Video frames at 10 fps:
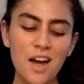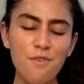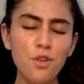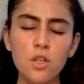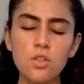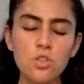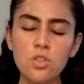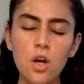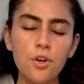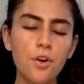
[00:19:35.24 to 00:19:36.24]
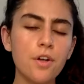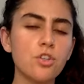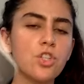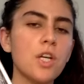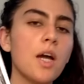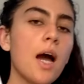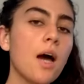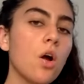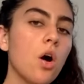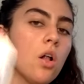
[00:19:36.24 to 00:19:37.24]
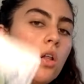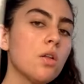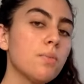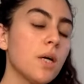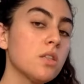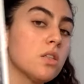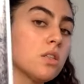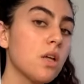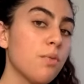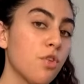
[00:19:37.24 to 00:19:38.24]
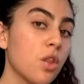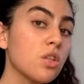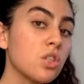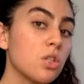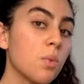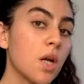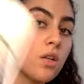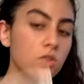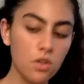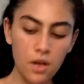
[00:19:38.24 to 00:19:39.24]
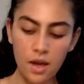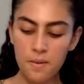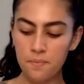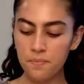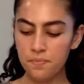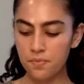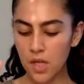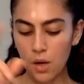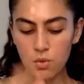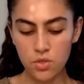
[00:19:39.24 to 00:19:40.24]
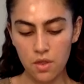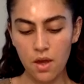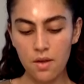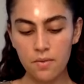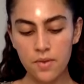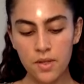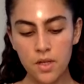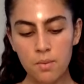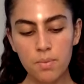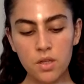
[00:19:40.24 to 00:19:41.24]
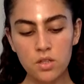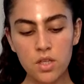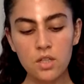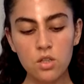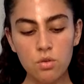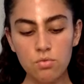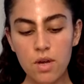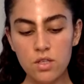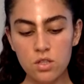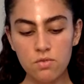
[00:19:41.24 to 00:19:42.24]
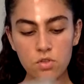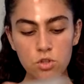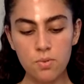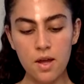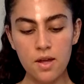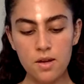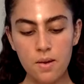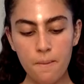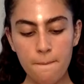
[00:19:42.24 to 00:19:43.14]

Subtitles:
feel like this is not your energy at all, Pisces. I'm feeling this is someone else, okay? I will say that. But let's get to the rest of the spread.